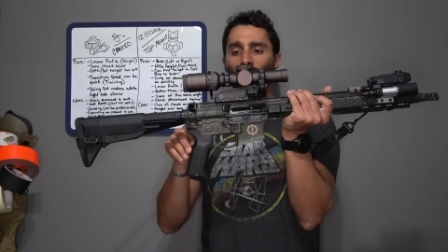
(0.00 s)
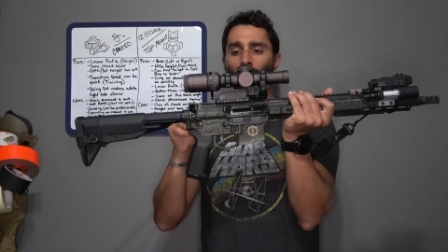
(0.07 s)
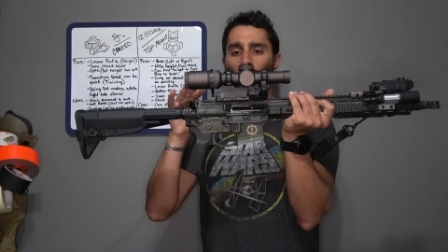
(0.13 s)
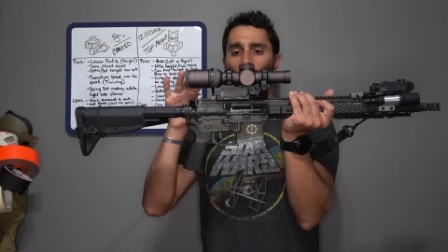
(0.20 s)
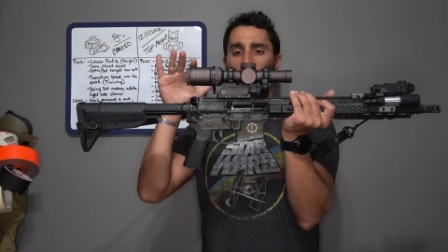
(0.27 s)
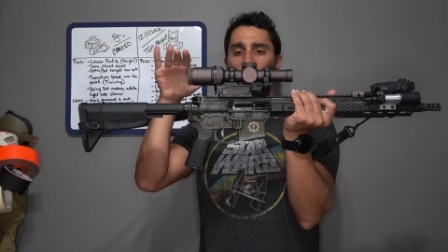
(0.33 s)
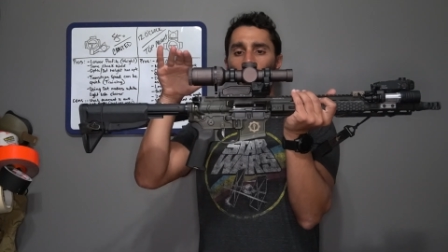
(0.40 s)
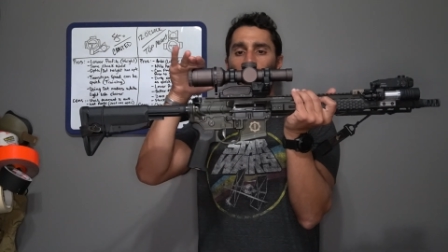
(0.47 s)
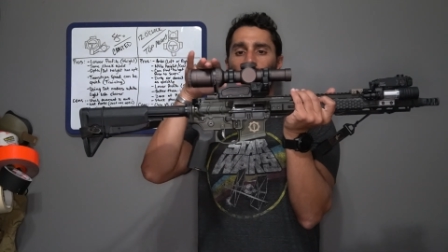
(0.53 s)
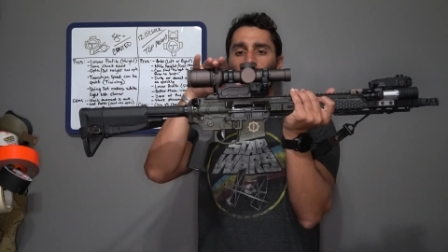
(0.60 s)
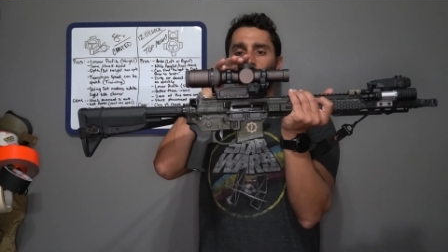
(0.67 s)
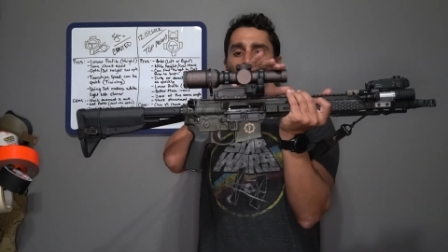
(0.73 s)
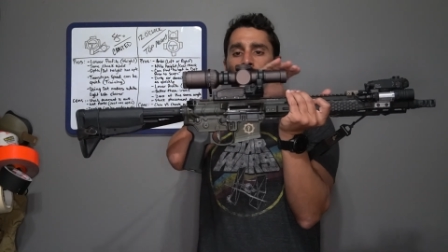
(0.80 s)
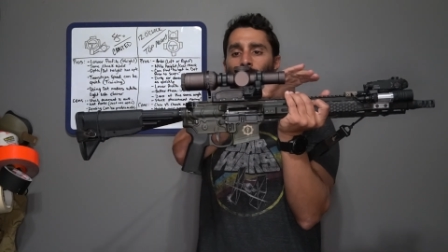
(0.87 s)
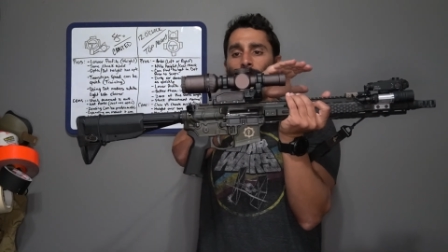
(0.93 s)
it
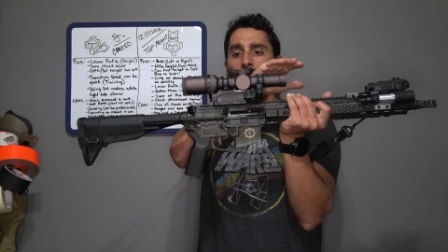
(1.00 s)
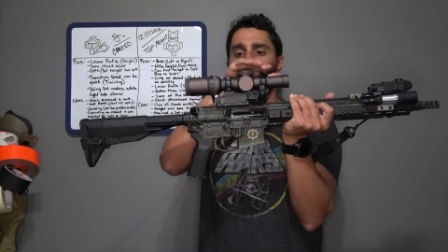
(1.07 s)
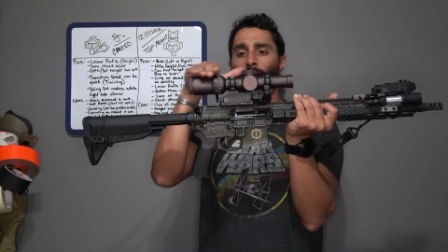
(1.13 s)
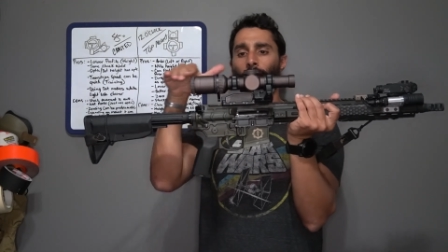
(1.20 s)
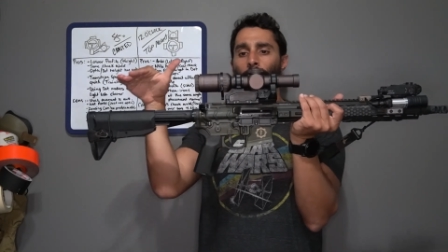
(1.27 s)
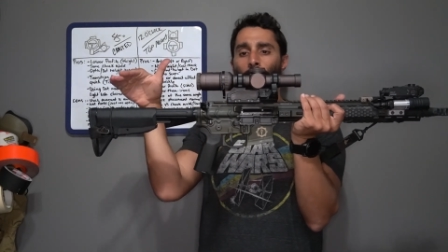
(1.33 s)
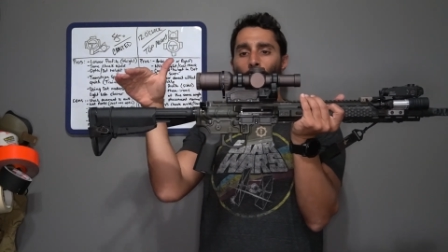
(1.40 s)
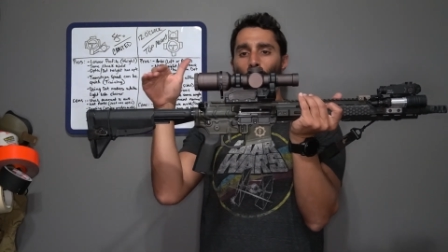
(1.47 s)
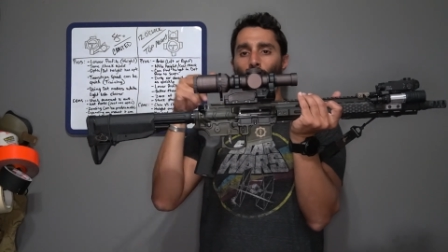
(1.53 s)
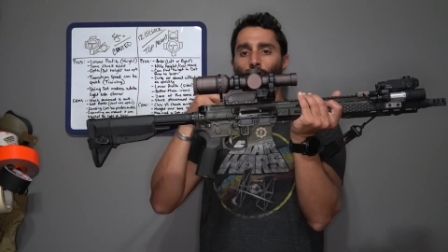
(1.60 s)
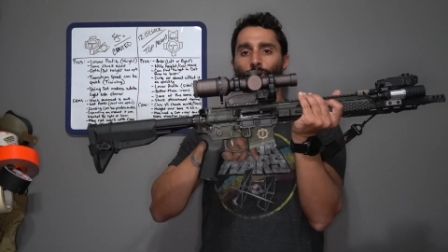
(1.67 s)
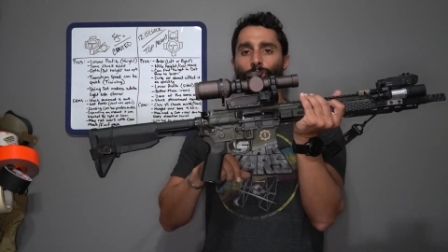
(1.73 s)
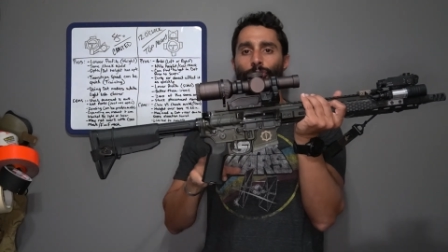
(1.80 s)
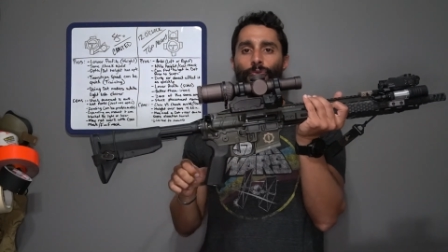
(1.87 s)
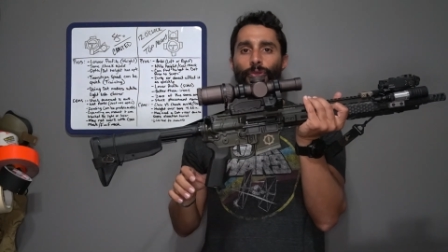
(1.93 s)
doesn't add
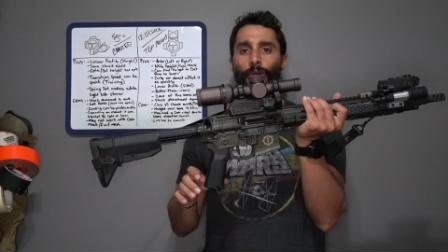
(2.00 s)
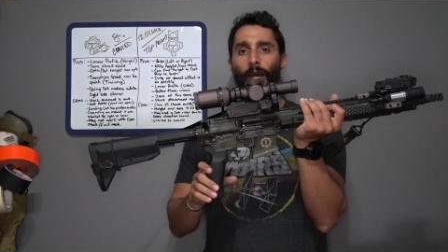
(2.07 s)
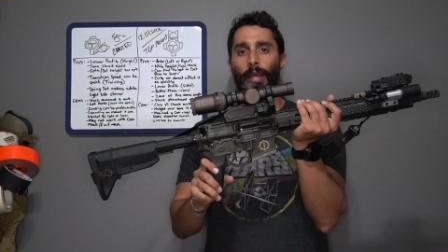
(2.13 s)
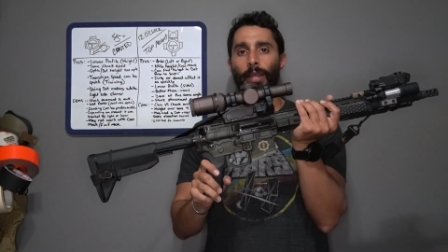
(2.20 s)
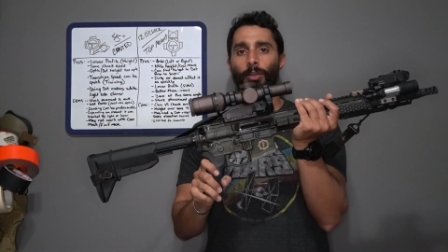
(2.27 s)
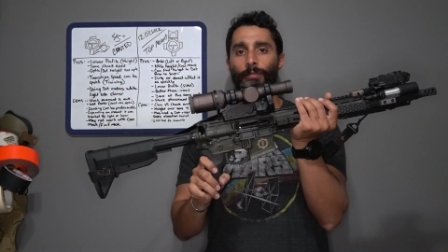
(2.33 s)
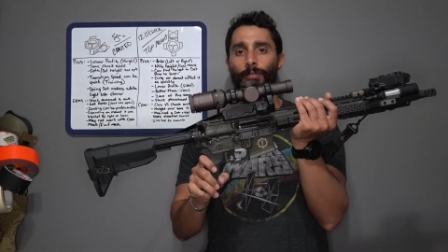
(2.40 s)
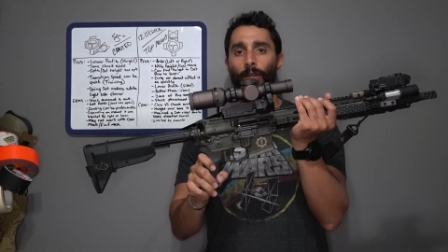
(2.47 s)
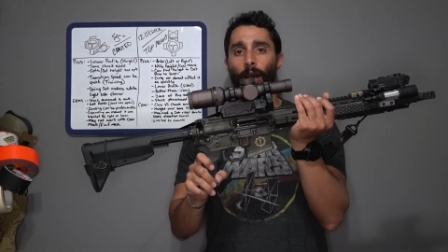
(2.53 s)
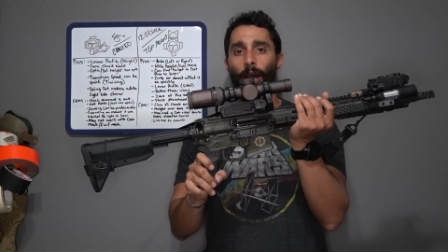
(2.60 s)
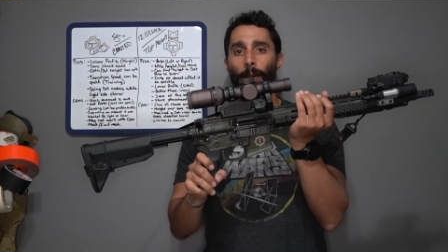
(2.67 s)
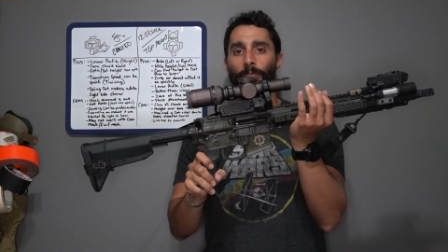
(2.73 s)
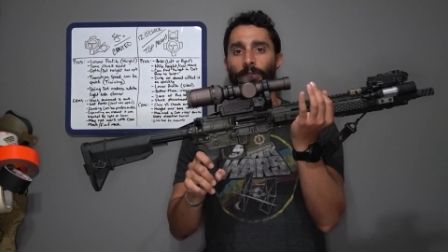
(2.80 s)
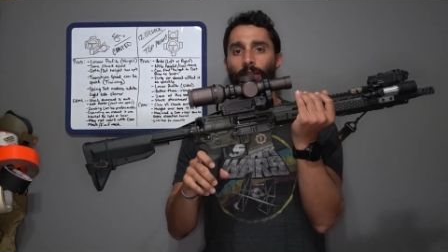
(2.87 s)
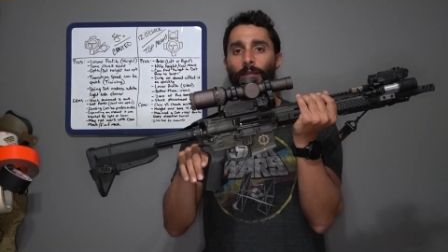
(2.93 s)
more to the height of the
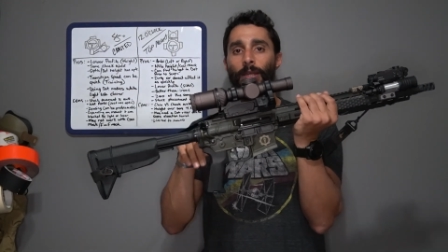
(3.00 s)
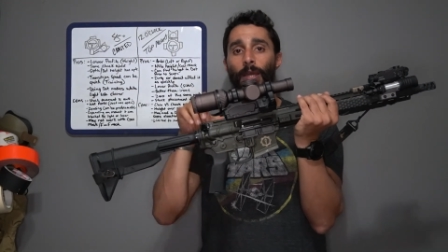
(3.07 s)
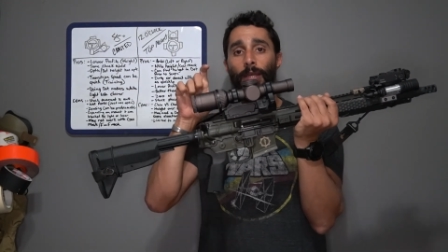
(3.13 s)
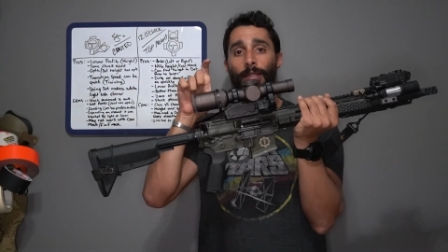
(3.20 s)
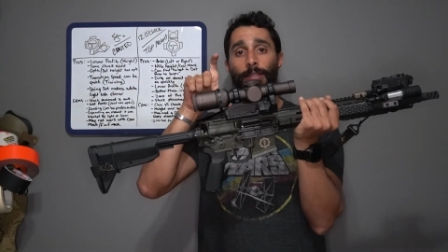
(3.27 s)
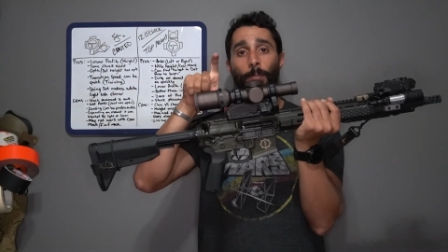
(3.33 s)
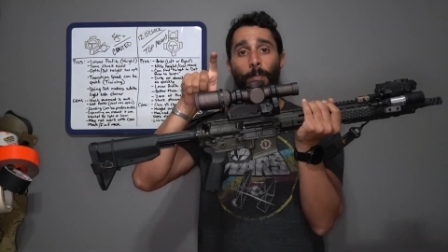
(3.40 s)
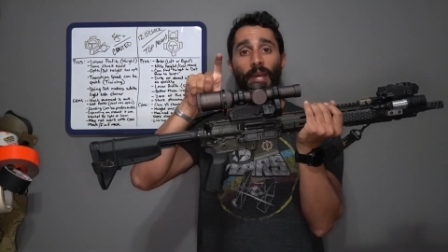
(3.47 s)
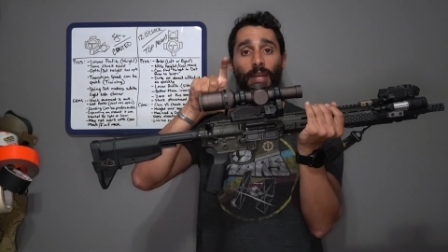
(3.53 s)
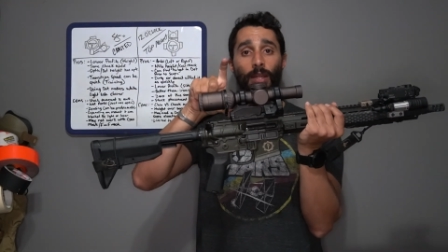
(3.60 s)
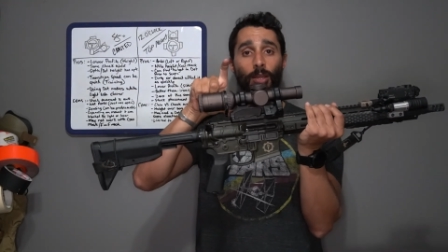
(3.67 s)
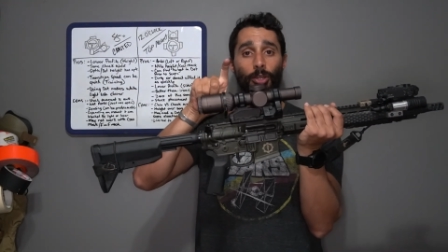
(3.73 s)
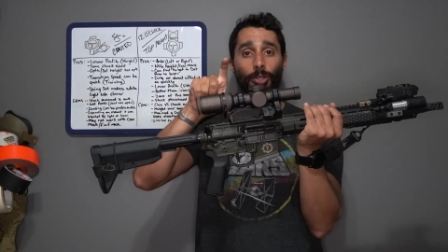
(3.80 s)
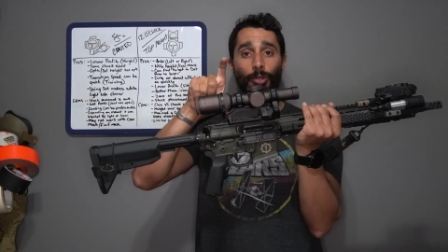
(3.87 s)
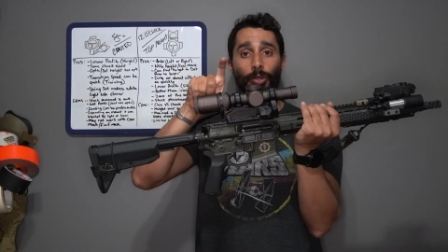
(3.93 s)
optic
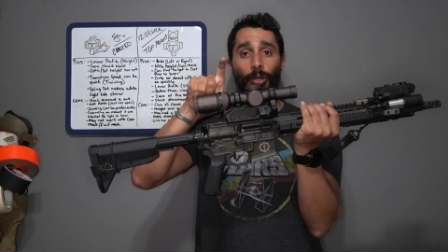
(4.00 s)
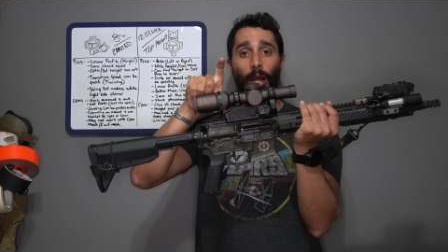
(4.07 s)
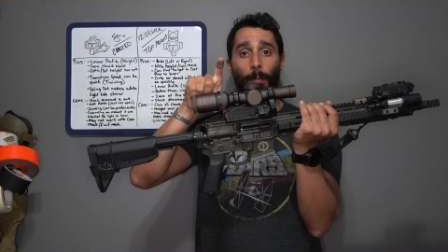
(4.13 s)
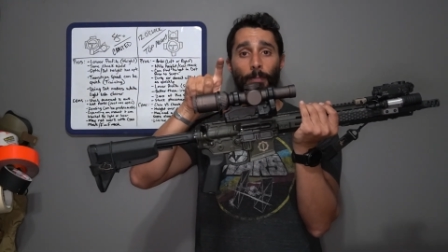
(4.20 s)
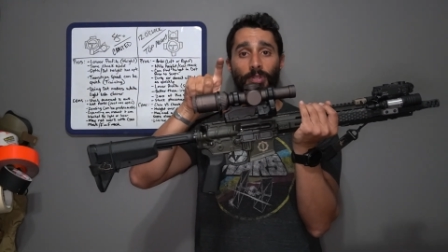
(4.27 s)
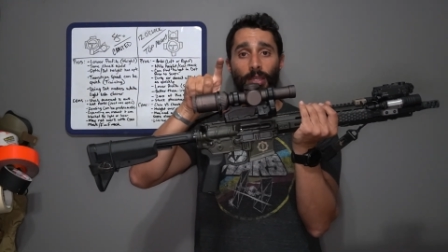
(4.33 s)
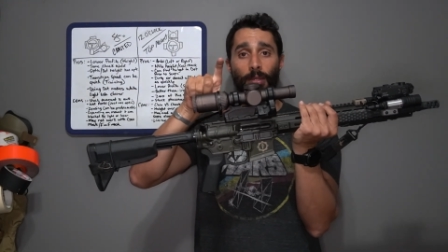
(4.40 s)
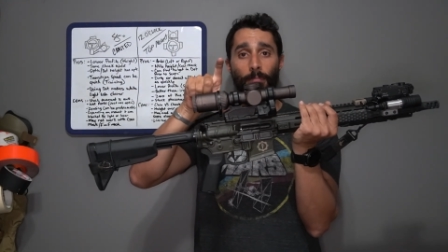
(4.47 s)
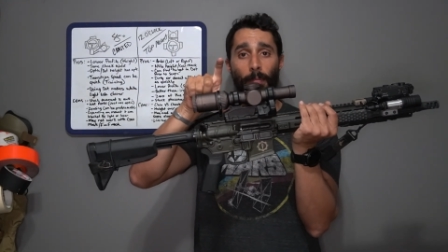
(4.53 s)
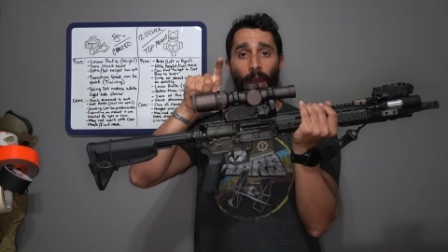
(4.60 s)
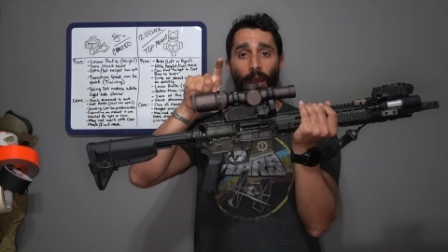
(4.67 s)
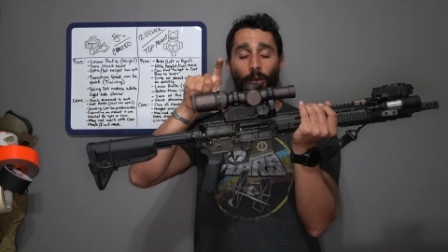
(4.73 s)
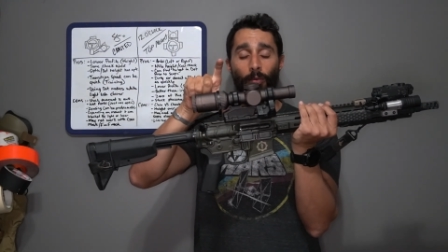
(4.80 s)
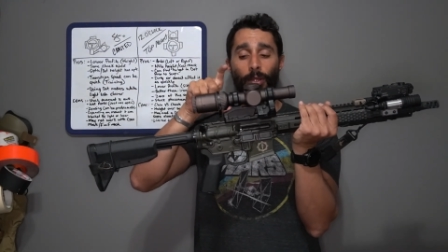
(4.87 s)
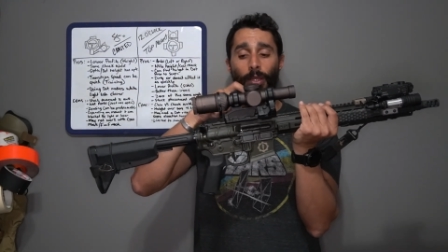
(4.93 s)
depending on your optic
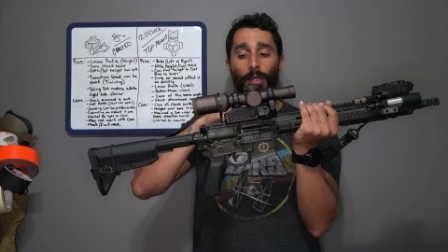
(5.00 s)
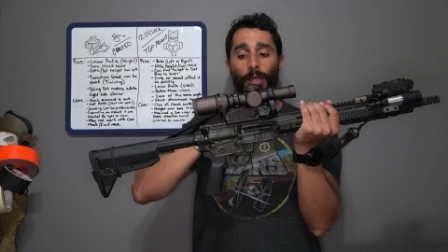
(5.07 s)
mount.